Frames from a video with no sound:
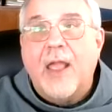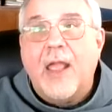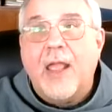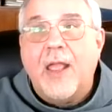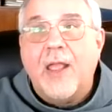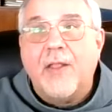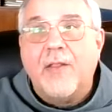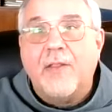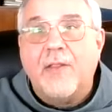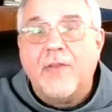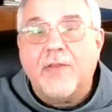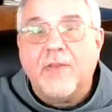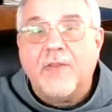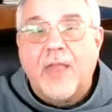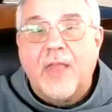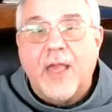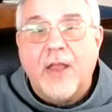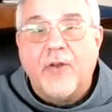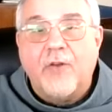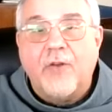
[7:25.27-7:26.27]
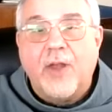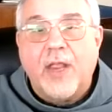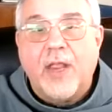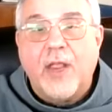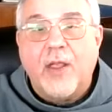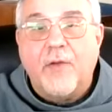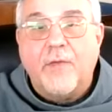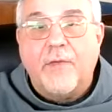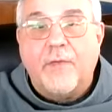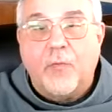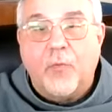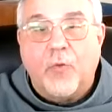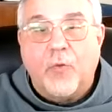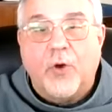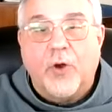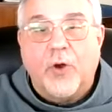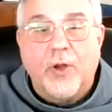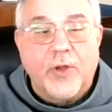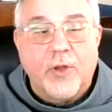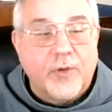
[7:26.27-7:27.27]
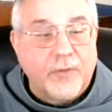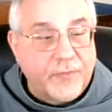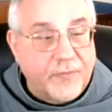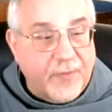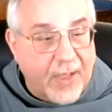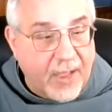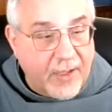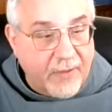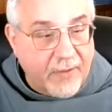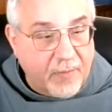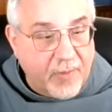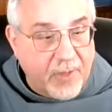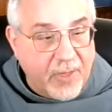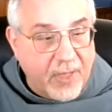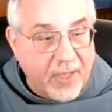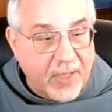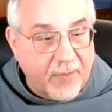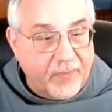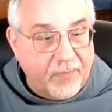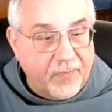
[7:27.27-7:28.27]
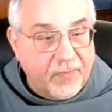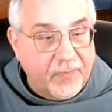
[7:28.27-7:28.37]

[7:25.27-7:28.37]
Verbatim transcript: and Saturday, 4 to 5 p.m.